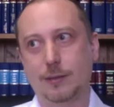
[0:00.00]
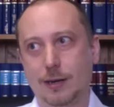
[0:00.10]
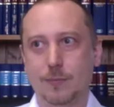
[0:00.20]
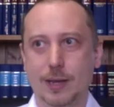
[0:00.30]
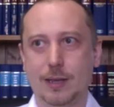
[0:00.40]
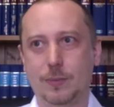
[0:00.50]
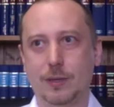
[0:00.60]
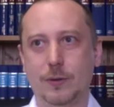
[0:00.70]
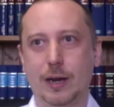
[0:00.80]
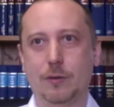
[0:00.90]
there may
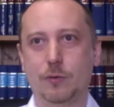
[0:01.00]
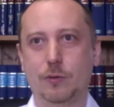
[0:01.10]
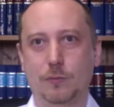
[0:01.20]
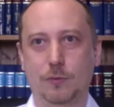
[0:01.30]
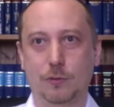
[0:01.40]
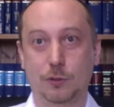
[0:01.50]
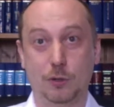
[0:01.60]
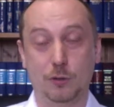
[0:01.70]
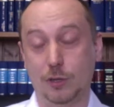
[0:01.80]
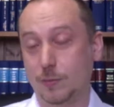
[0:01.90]
be grounds
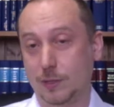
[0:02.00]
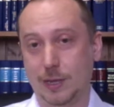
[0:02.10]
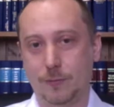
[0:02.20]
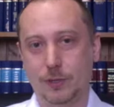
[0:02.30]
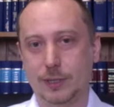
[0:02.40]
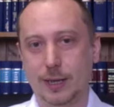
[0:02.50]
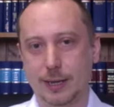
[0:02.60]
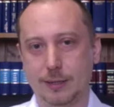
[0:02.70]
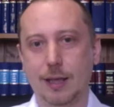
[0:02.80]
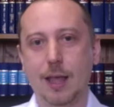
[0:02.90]
to assume that they've resigned.